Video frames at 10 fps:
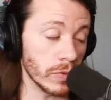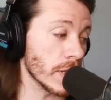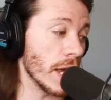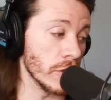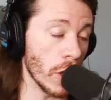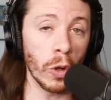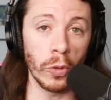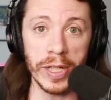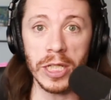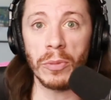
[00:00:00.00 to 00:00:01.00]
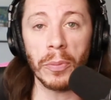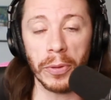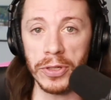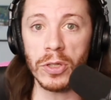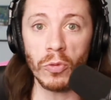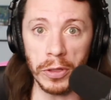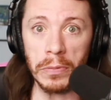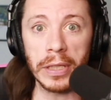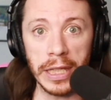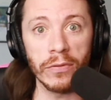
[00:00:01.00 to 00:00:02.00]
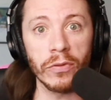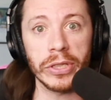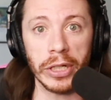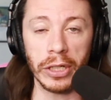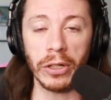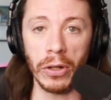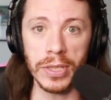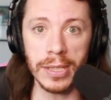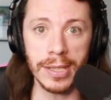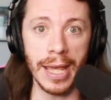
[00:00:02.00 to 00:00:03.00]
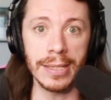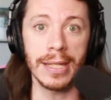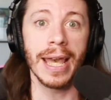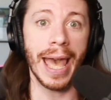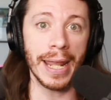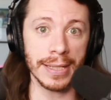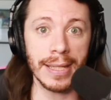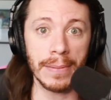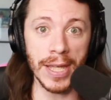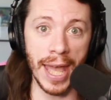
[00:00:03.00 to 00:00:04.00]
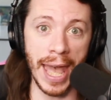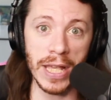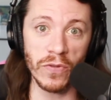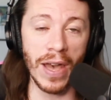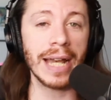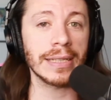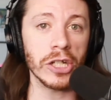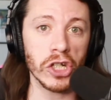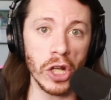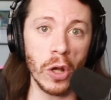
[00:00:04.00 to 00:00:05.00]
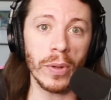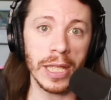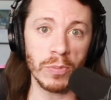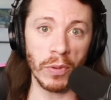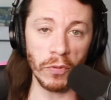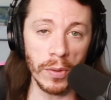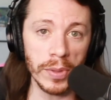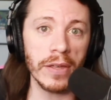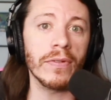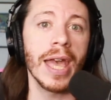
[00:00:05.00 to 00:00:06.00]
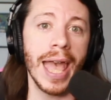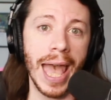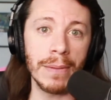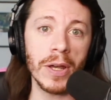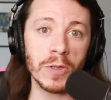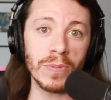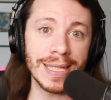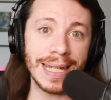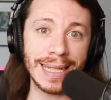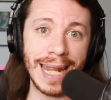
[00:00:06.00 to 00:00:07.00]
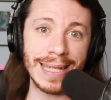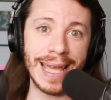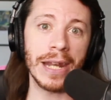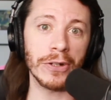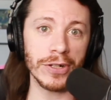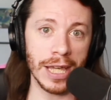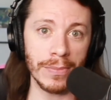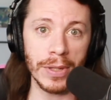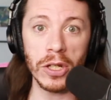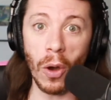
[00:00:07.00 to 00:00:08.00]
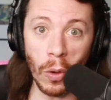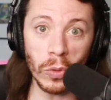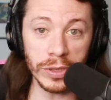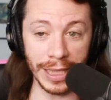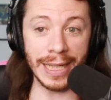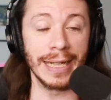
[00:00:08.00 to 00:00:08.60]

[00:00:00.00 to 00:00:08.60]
that no reasonable person would believe what Tucker Carlson says and accept it as fact. His show is performative and must be taken as entertainment only.